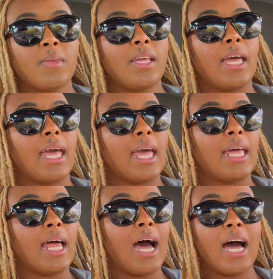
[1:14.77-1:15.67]

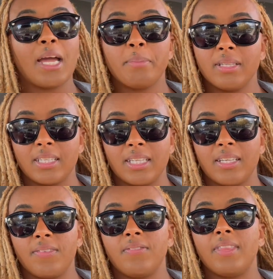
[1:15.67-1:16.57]
And I
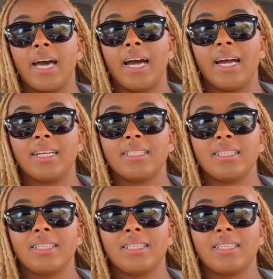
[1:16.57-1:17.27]
believe that